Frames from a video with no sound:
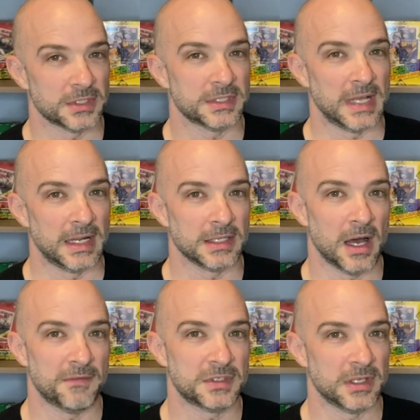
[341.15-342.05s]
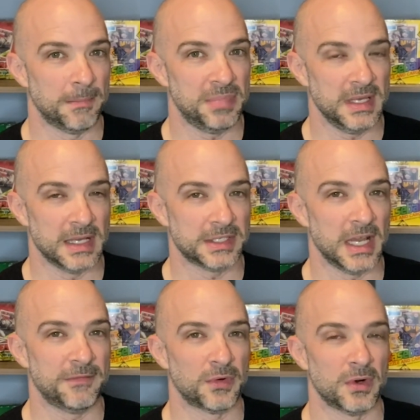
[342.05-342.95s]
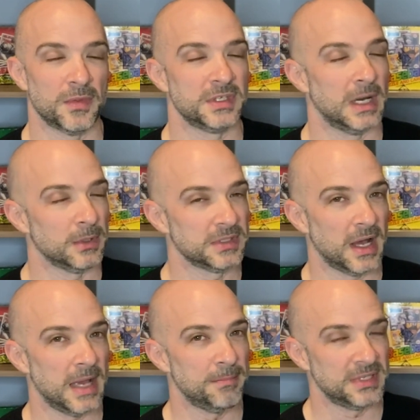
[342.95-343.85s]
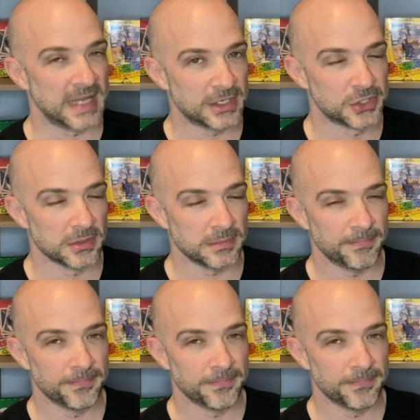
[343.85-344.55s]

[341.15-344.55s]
sent it off to PSA for the double dime potential.